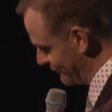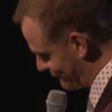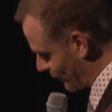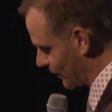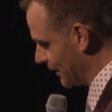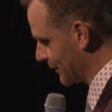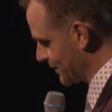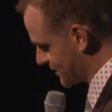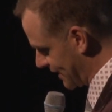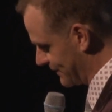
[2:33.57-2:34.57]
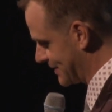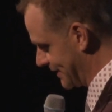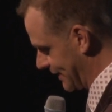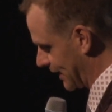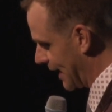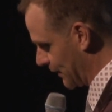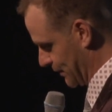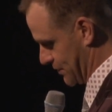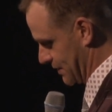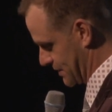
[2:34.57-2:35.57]
417
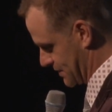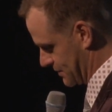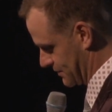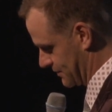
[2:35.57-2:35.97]
languages.